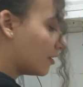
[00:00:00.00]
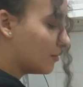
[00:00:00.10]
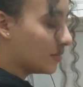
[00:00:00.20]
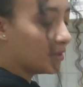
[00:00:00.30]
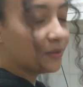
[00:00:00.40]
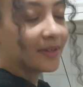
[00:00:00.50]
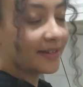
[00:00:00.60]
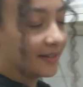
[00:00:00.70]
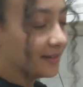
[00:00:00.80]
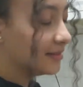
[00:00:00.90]
started on my
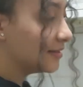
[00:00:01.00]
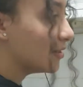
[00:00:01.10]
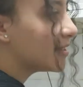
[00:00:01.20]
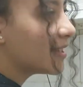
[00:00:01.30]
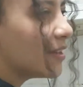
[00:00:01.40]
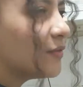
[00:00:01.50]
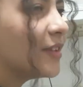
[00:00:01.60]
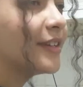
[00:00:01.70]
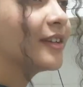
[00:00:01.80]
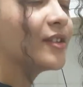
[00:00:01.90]
own again. So it's kind
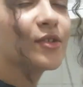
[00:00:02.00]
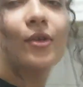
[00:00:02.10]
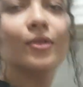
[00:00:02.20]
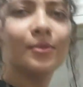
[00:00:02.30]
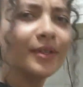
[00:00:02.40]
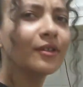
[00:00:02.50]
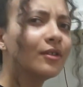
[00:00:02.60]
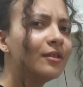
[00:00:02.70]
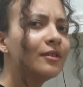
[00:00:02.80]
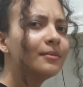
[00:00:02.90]
of like a solo
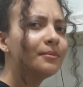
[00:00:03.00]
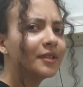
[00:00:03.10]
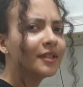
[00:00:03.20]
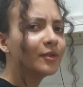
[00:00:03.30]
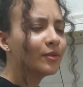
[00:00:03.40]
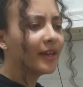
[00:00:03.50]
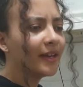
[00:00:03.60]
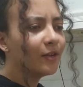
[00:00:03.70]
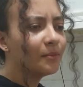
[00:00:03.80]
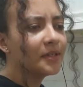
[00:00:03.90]
b-roll, but like
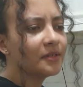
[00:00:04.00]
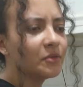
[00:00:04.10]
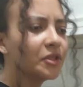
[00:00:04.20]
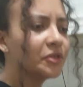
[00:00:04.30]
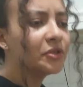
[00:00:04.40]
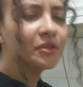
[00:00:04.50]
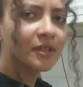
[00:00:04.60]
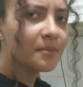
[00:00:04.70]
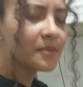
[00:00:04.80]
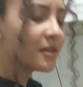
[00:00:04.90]
with a help in 1 or
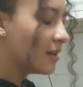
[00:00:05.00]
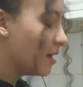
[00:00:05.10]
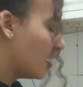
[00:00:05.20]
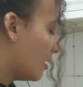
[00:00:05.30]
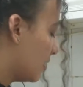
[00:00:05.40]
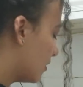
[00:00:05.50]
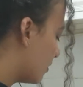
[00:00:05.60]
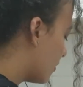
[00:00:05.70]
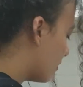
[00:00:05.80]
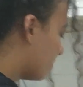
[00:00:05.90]
2 clips.
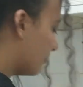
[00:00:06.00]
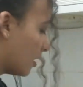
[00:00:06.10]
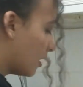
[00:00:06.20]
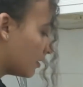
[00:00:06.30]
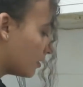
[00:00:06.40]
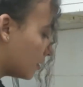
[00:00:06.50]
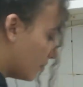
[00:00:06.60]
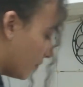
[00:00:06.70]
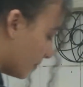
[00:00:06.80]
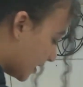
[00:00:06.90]
So I
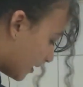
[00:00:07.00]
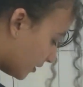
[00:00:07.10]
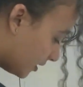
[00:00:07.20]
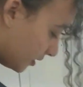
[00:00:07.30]
started from down